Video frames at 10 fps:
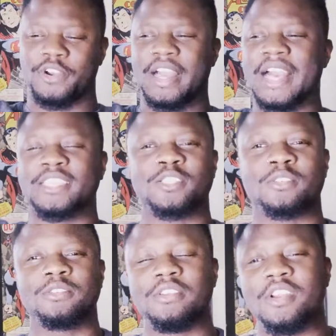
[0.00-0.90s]
guys,
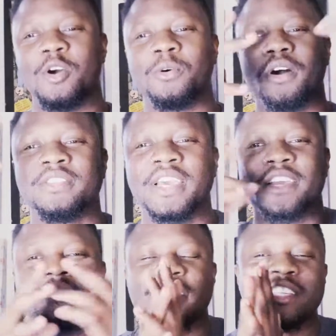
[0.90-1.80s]
you know, on that
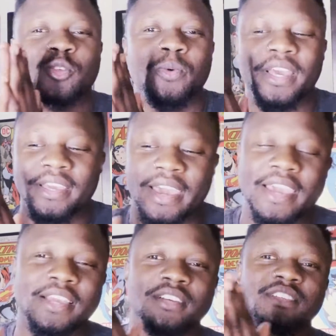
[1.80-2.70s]
gray sweat gang,